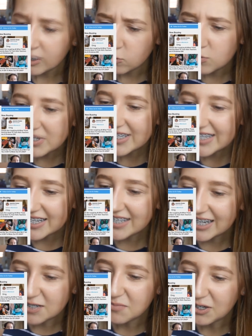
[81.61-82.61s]
A woman
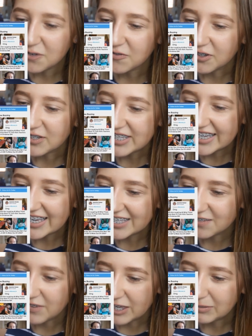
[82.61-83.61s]
sets out to meet her
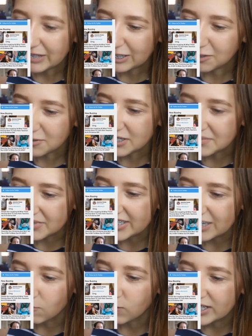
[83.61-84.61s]
fiance's family at
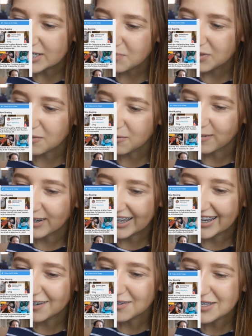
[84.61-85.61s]
Christmas and winds up at the wrong
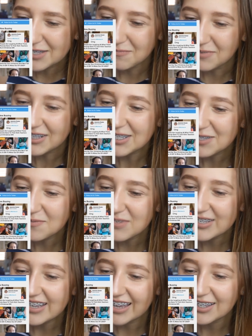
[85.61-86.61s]
house. Once the
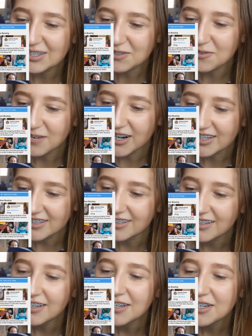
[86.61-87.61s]
mistake is
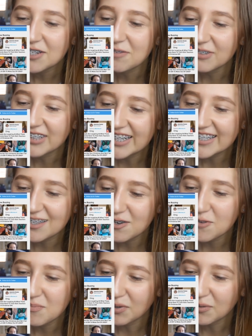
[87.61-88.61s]
corrected, she realizes that
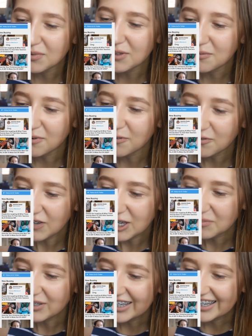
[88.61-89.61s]
her bond with the wrong
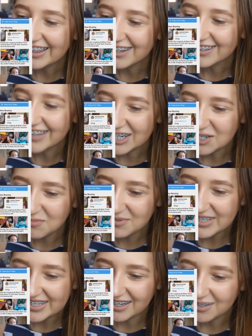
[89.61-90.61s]
family and their illegible
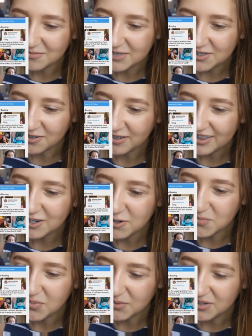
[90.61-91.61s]
son was stronger than
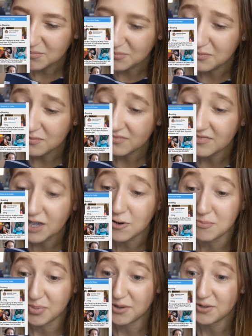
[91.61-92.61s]
her, than
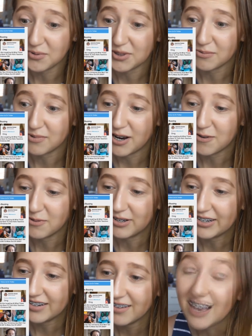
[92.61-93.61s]
her bond with the right
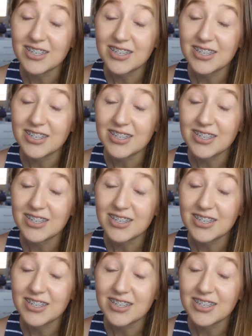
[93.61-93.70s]
one.